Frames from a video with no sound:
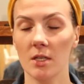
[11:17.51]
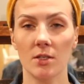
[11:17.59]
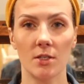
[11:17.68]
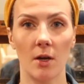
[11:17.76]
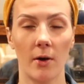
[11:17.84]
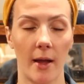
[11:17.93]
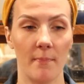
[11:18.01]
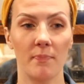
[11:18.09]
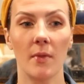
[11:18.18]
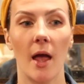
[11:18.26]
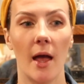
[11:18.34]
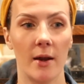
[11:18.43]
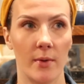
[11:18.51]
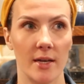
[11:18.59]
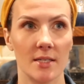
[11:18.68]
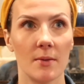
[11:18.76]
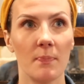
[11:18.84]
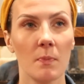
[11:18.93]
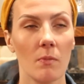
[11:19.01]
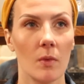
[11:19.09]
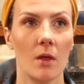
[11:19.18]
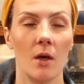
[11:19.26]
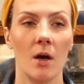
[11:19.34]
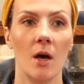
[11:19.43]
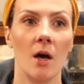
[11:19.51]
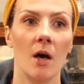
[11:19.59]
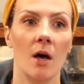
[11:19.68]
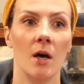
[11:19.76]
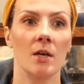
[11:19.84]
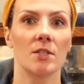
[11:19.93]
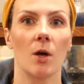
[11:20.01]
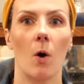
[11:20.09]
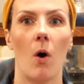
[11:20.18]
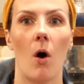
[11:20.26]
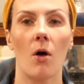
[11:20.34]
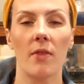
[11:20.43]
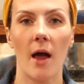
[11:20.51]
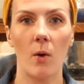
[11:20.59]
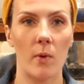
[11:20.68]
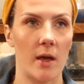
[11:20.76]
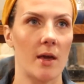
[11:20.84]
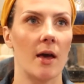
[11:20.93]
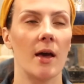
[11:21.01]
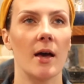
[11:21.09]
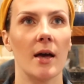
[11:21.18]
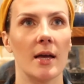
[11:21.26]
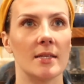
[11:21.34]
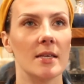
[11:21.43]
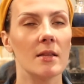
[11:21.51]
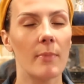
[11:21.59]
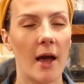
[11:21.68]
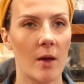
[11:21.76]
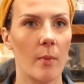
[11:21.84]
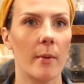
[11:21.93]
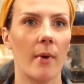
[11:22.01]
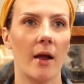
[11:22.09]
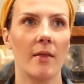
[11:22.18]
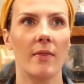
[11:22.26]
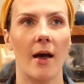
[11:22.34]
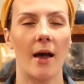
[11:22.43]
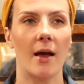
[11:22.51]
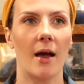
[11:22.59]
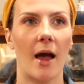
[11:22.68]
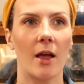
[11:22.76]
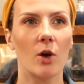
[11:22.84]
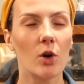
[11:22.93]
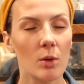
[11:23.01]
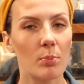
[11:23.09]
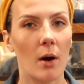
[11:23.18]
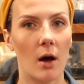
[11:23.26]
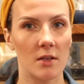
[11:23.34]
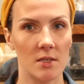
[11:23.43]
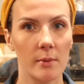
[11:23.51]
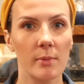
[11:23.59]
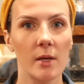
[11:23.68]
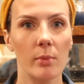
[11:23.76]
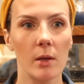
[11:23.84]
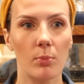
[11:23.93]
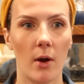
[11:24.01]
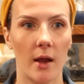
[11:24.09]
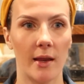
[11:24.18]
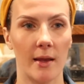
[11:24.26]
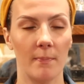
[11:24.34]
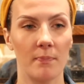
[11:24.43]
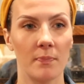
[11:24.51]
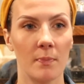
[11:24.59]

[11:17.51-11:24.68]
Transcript: So, okay. Anyways, so all that week, it's in the back of my mind that I could possibly be pregnant.